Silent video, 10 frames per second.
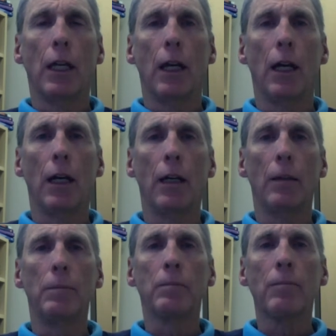
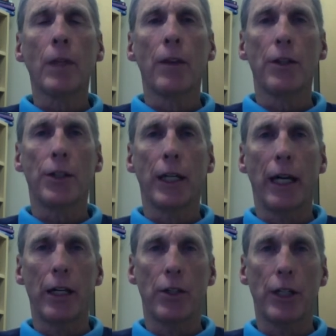the
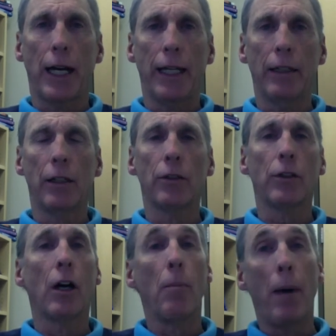Cengage site that's
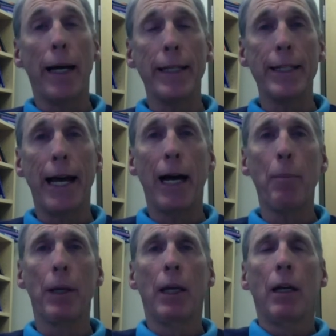called
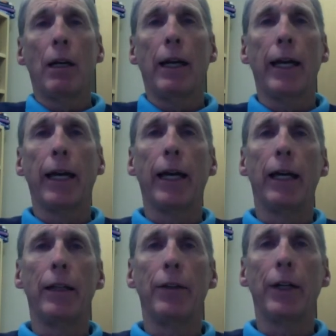MindTap and